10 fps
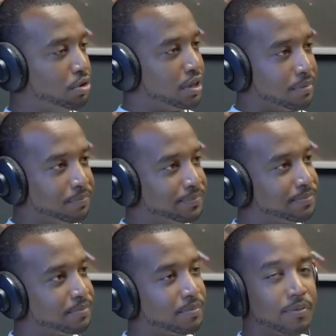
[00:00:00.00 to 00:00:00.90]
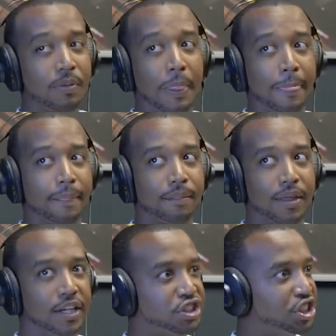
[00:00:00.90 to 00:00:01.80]
him.
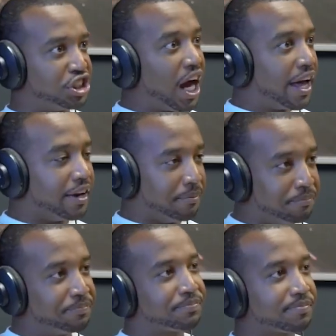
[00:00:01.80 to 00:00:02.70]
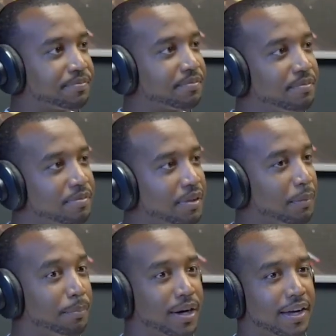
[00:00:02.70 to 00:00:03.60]
And she shot him,
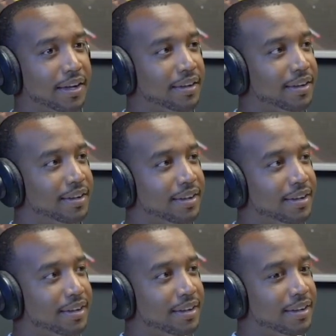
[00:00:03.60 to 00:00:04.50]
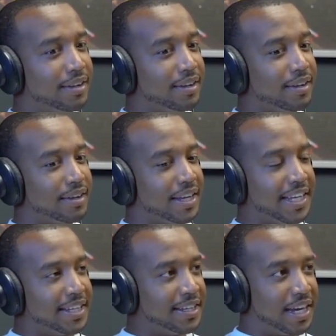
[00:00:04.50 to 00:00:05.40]
but he
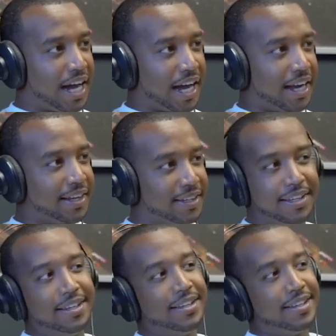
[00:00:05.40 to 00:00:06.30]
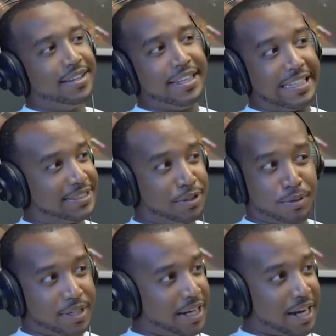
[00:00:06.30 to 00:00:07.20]
didn't die. They still were
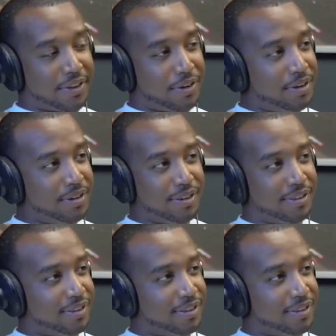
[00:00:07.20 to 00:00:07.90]
together. What she